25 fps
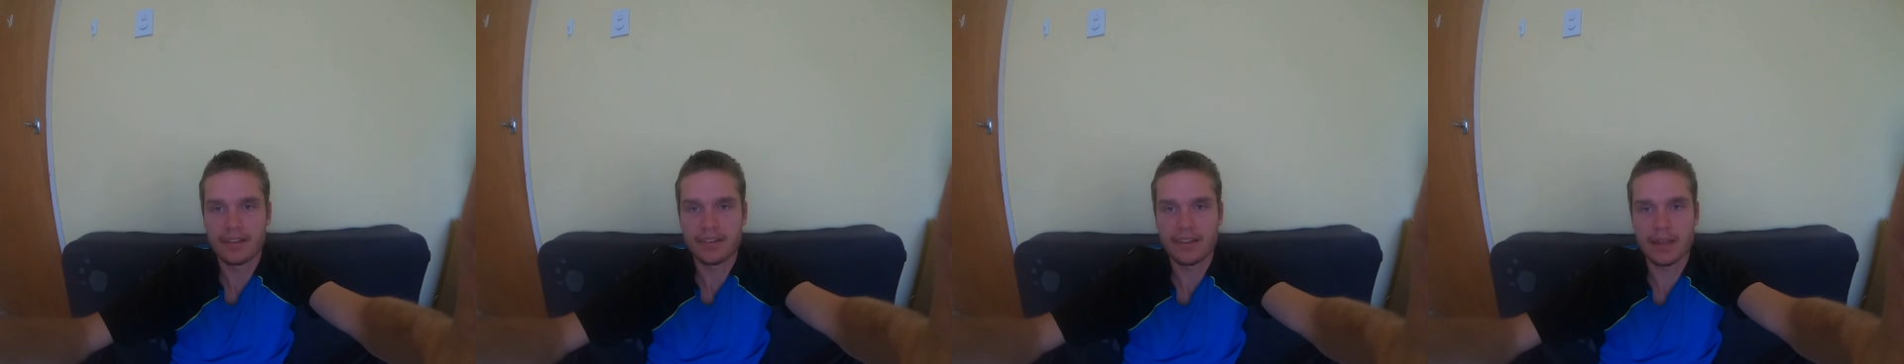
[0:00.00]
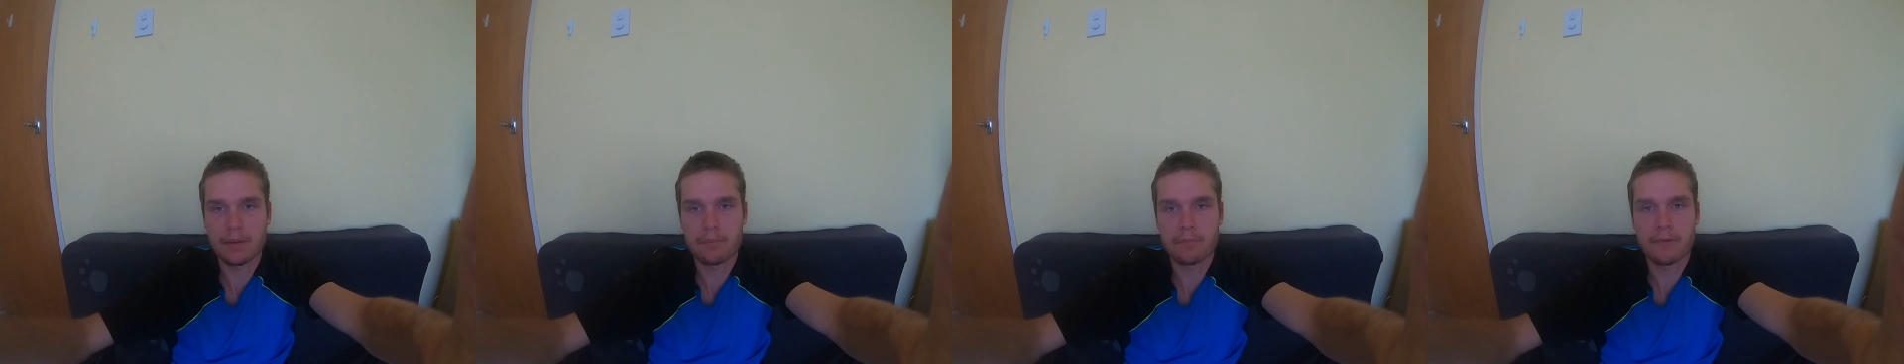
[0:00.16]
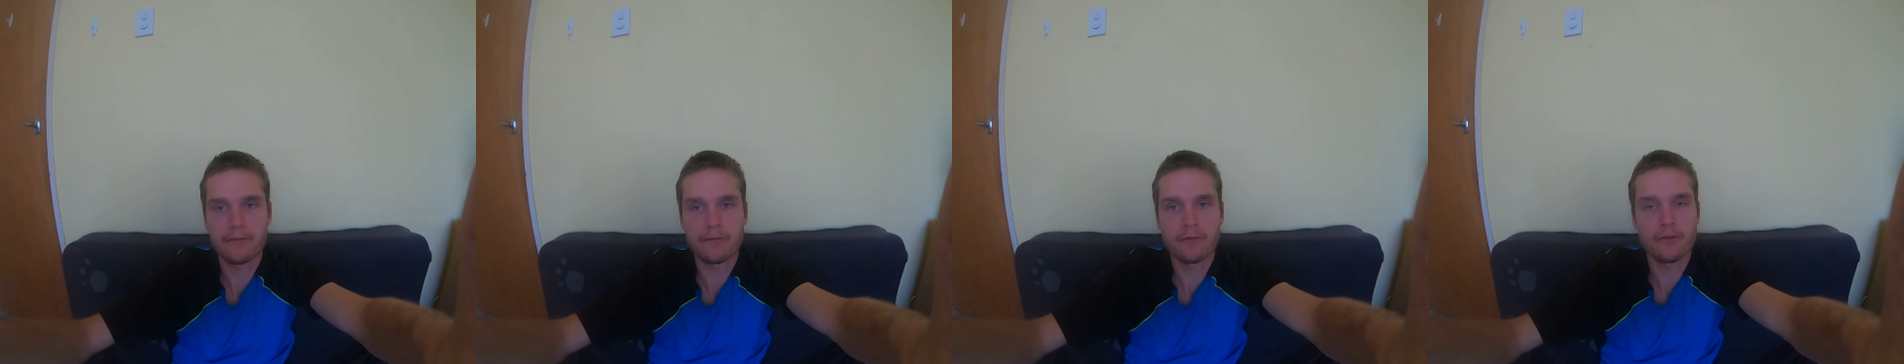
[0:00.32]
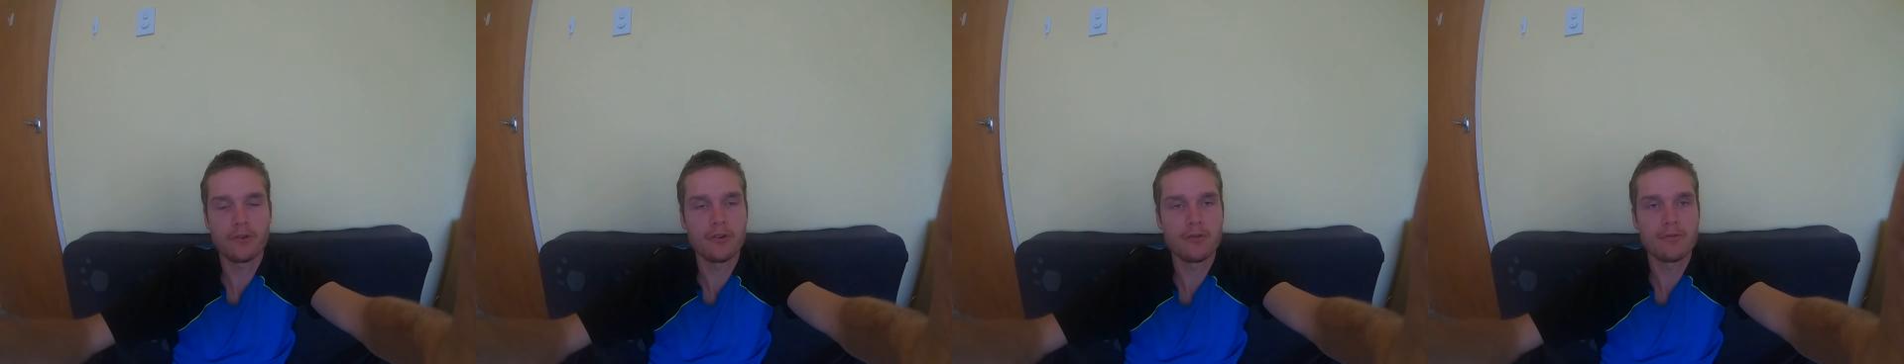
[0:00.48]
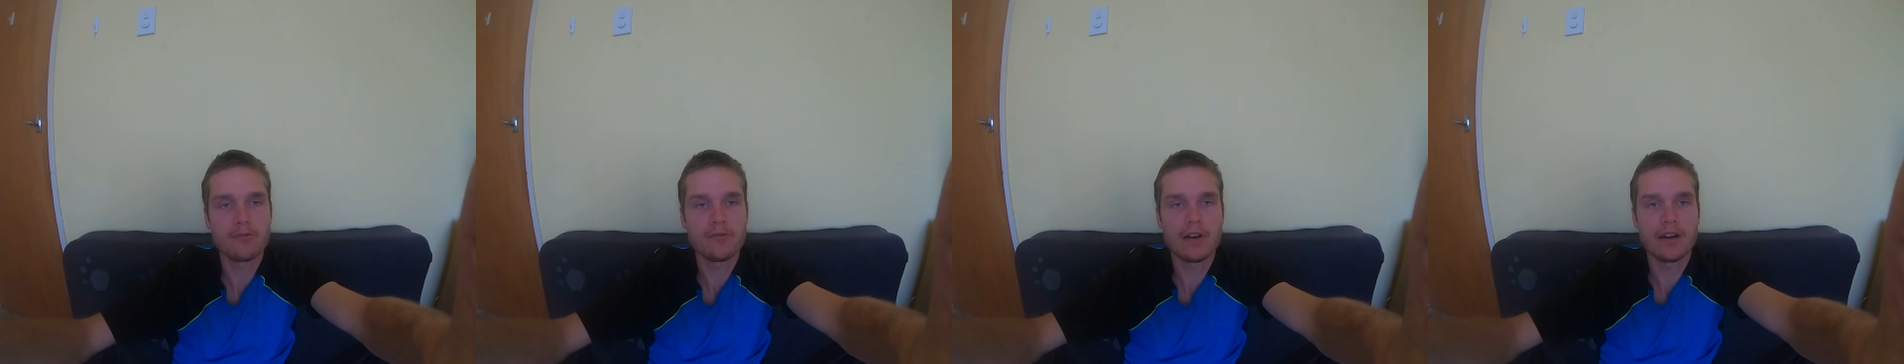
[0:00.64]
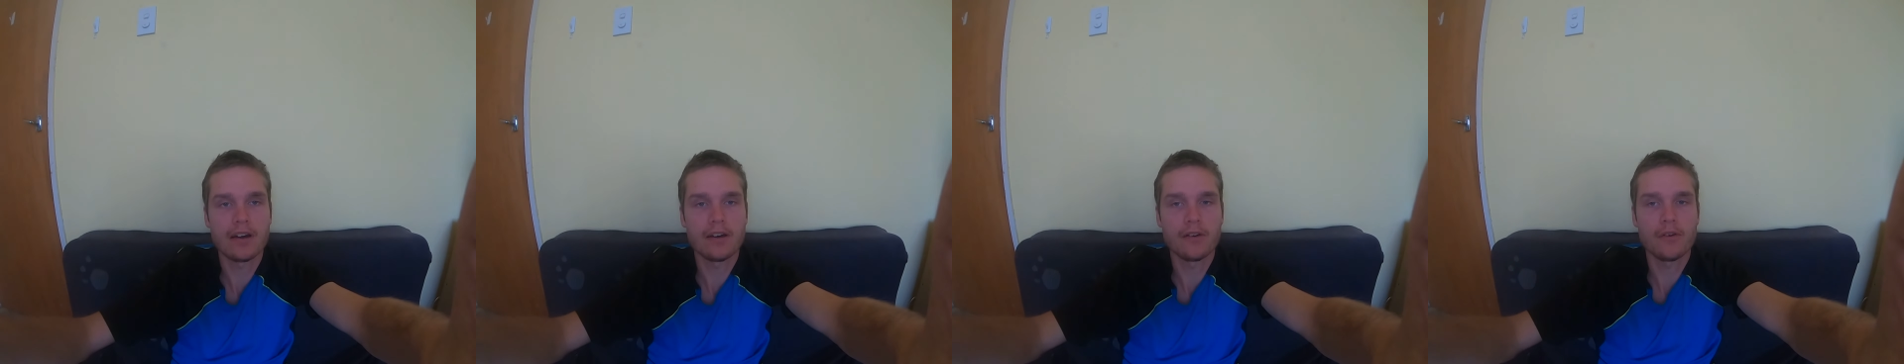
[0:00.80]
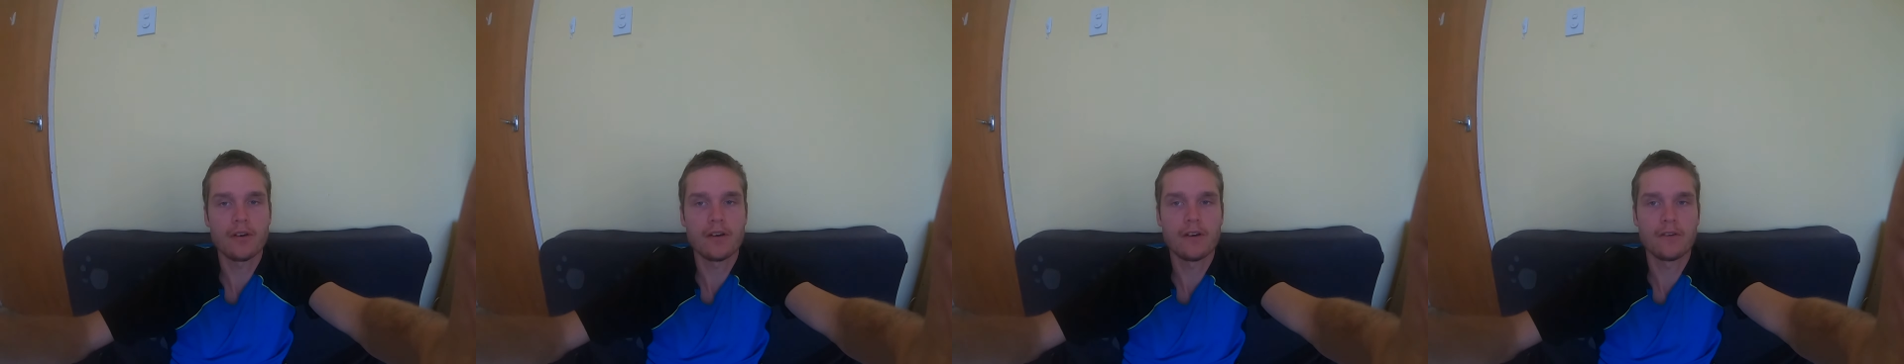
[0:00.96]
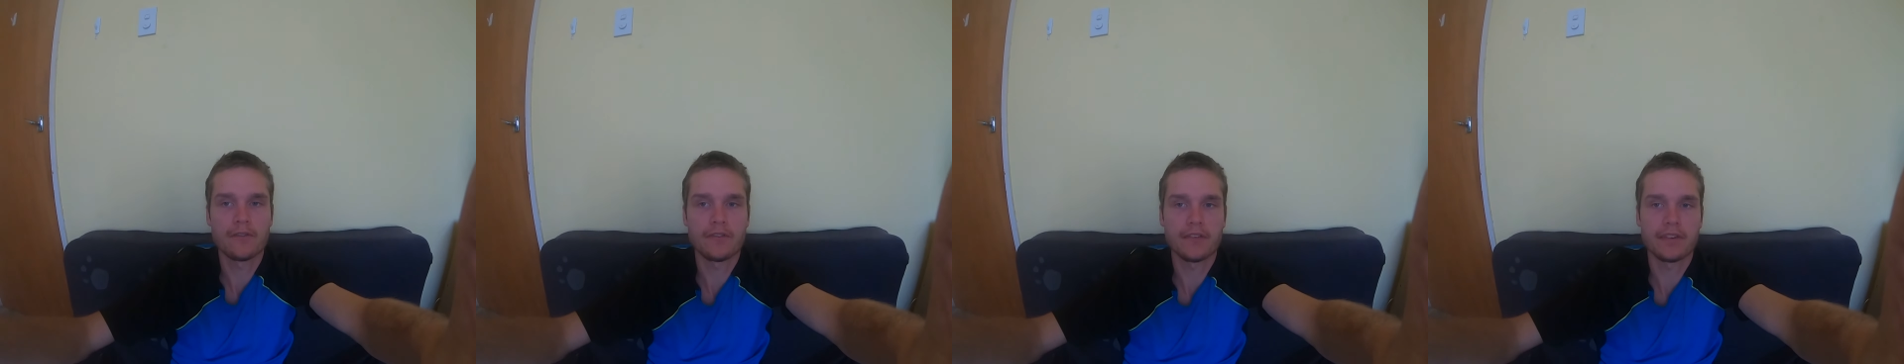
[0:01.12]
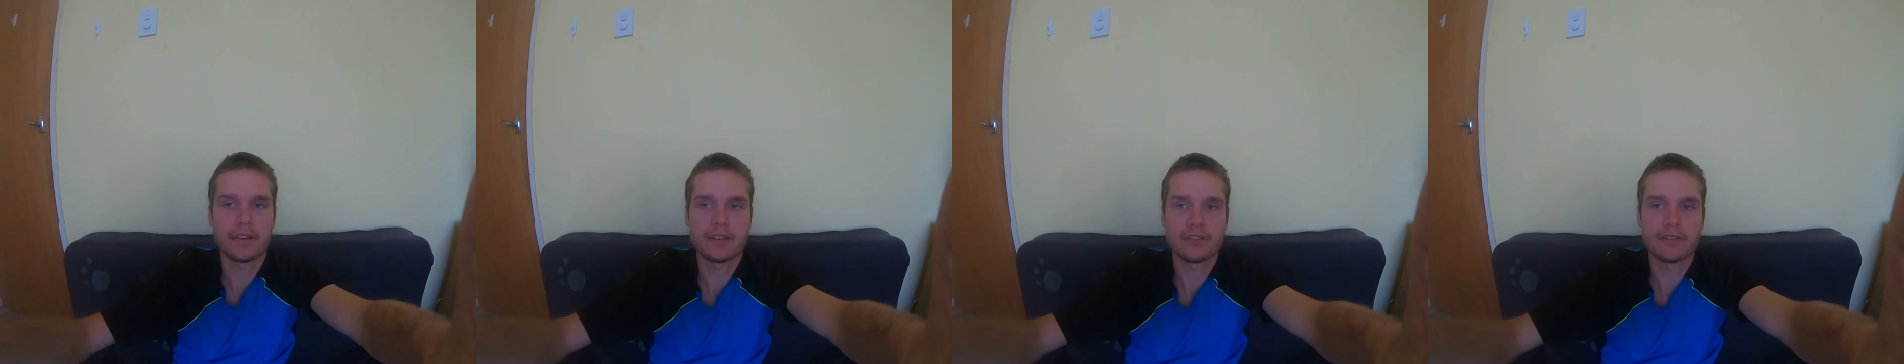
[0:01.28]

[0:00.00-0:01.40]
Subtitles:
They perform well over